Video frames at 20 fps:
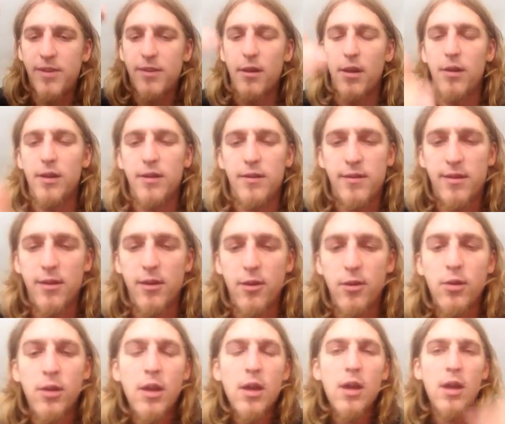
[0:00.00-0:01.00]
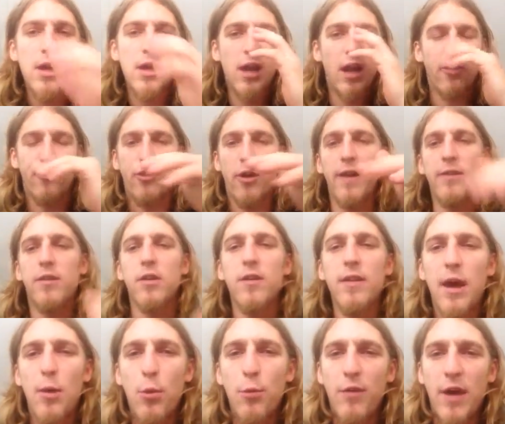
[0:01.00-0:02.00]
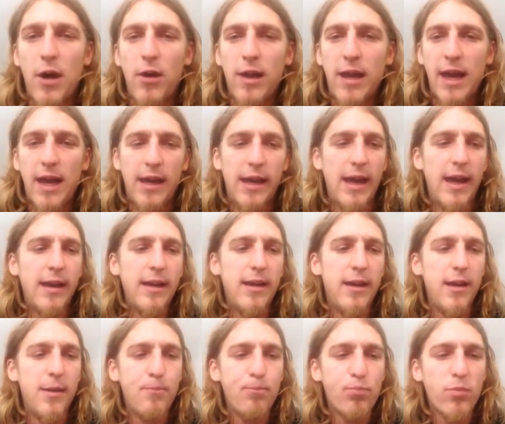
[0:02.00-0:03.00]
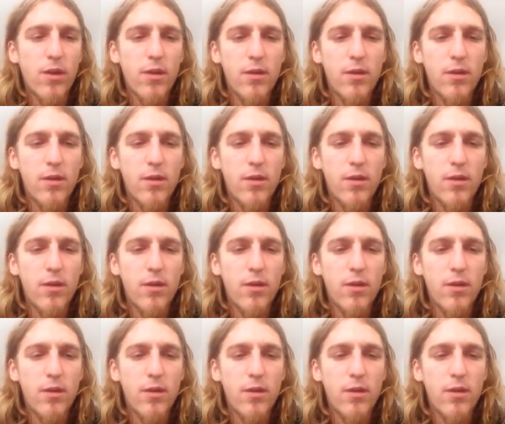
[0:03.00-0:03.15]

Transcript: slowly too. And try and do that without getting any